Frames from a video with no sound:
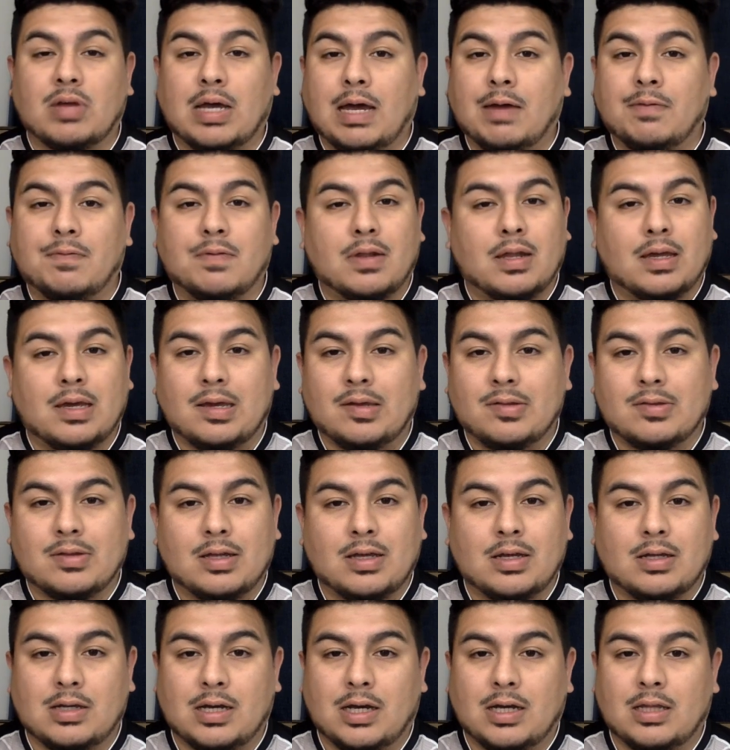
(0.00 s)
I feel like he's
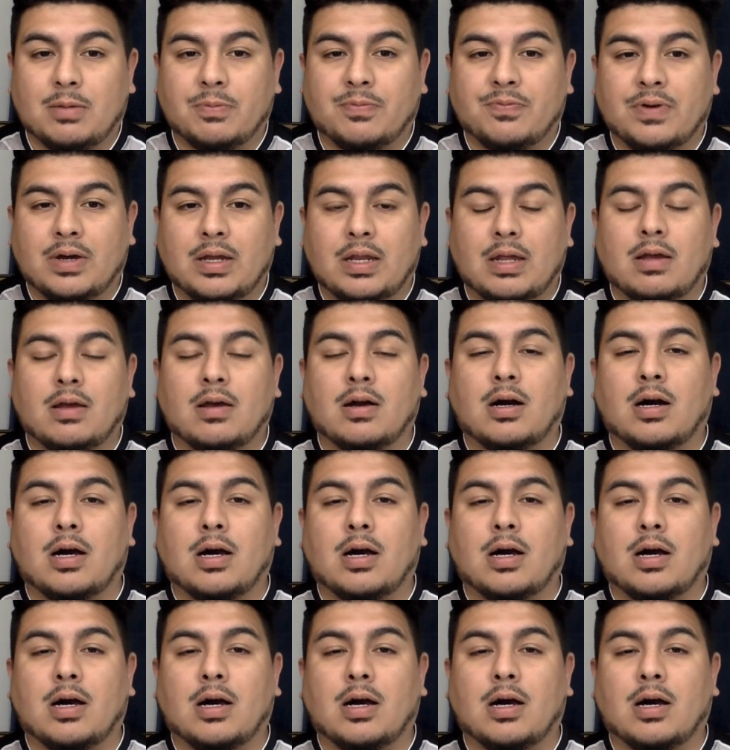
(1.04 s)
going to end up fighting